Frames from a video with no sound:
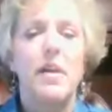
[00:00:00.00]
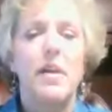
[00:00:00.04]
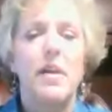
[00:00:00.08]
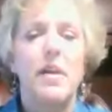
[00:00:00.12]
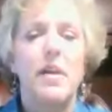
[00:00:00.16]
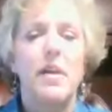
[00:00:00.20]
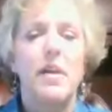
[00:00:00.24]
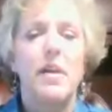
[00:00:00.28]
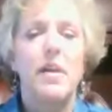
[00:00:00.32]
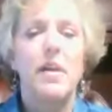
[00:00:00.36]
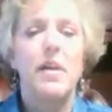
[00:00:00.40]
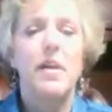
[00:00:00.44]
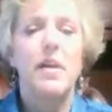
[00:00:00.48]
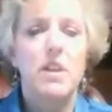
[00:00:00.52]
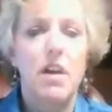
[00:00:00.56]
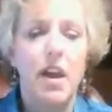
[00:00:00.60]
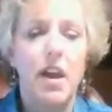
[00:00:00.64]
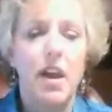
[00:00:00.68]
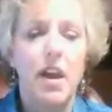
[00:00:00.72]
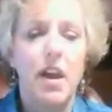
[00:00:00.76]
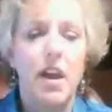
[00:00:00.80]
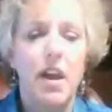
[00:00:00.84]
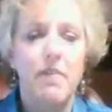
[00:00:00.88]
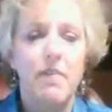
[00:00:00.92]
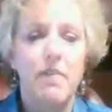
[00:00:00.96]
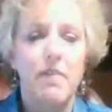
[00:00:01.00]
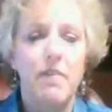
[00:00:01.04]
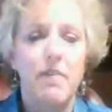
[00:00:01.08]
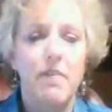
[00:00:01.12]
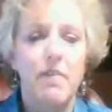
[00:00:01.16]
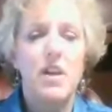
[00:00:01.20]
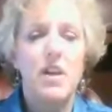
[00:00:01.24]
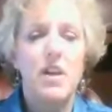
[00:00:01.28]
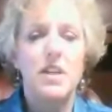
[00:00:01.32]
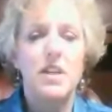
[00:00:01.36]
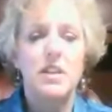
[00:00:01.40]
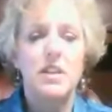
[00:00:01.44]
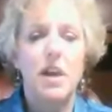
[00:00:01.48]
At the same
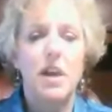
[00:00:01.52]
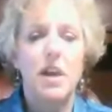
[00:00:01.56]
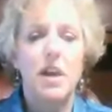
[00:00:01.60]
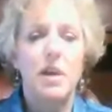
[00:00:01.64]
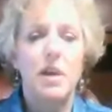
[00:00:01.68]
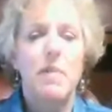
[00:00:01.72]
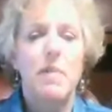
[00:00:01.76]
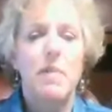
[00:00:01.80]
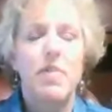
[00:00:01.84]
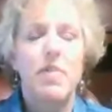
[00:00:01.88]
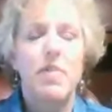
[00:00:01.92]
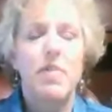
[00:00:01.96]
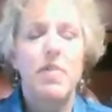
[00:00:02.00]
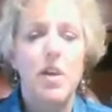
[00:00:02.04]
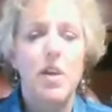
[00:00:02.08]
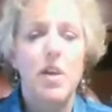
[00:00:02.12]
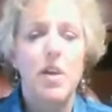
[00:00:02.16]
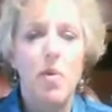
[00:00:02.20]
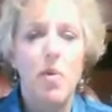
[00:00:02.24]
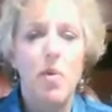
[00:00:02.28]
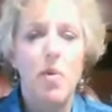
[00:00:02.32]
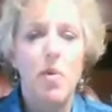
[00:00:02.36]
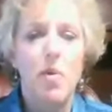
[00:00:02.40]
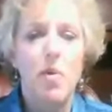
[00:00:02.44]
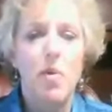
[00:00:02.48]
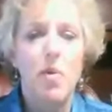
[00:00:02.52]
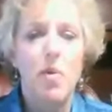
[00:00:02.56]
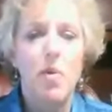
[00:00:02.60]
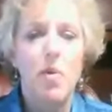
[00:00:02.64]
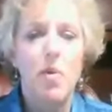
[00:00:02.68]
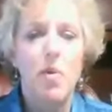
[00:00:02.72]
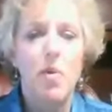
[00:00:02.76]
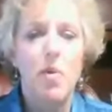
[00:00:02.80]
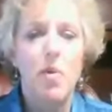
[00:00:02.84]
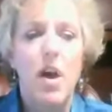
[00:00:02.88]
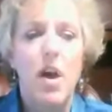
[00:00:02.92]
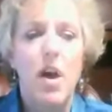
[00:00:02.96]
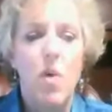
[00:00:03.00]
time, I want you to talk about
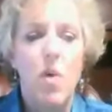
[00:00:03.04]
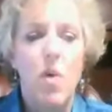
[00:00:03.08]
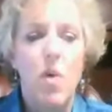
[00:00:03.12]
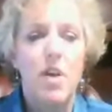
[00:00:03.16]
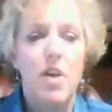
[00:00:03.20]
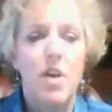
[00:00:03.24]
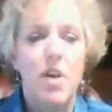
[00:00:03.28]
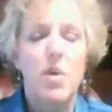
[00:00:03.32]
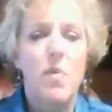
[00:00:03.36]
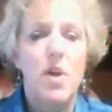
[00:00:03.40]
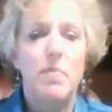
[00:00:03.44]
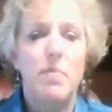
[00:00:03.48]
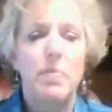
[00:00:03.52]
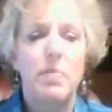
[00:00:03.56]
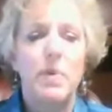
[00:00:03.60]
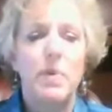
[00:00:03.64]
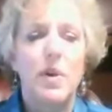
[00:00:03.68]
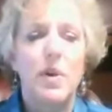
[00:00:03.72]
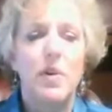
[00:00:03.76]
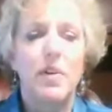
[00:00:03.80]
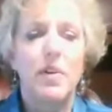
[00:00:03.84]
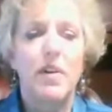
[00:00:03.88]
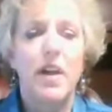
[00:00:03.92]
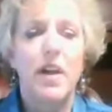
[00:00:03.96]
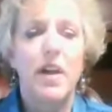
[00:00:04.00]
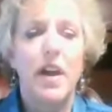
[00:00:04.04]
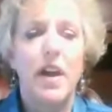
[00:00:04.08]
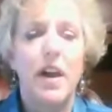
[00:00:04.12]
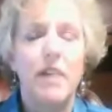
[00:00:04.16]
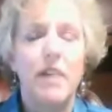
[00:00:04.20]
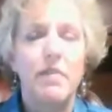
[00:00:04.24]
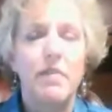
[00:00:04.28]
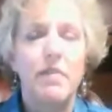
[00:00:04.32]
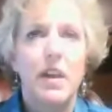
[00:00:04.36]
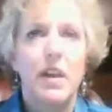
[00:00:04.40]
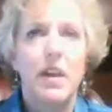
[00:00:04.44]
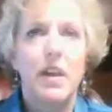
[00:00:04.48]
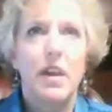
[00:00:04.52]
the Water
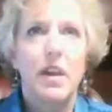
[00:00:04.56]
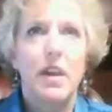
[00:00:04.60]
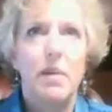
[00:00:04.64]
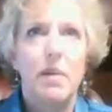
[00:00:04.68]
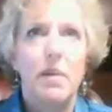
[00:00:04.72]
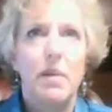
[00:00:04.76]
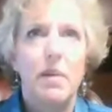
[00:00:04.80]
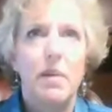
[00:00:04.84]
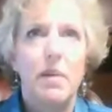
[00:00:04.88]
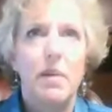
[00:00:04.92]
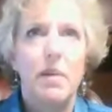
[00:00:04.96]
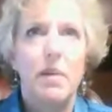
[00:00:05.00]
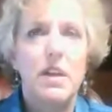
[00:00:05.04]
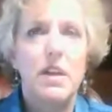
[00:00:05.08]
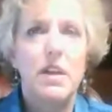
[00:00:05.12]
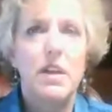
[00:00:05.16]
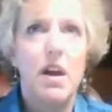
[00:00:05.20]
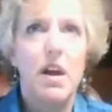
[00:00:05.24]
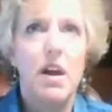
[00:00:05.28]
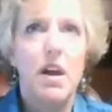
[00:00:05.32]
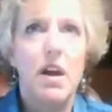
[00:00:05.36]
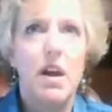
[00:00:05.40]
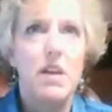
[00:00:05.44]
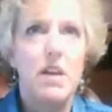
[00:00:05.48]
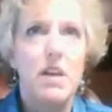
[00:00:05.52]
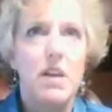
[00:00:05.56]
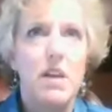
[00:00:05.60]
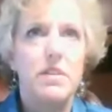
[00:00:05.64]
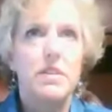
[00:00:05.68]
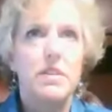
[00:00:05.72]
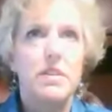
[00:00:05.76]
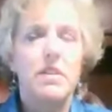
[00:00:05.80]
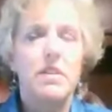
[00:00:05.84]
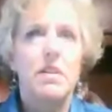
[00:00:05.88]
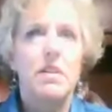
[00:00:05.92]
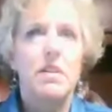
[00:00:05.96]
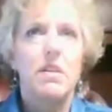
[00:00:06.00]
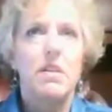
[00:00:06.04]
101 program,
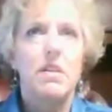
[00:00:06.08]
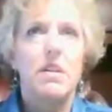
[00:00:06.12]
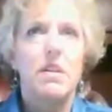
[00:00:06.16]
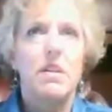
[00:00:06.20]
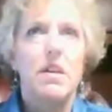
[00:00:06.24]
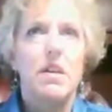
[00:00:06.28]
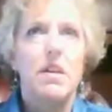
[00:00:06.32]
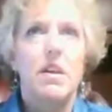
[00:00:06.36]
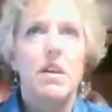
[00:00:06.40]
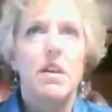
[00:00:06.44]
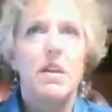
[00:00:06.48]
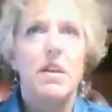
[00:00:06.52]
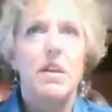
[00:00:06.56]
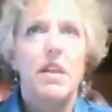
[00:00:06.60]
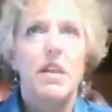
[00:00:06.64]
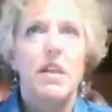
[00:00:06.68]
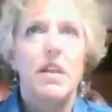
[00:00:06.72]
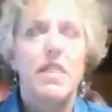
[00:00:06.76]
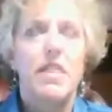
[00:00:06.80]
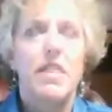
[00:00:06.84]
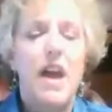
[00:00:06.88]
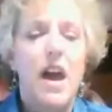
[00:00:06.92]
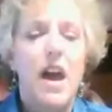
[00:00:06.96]
because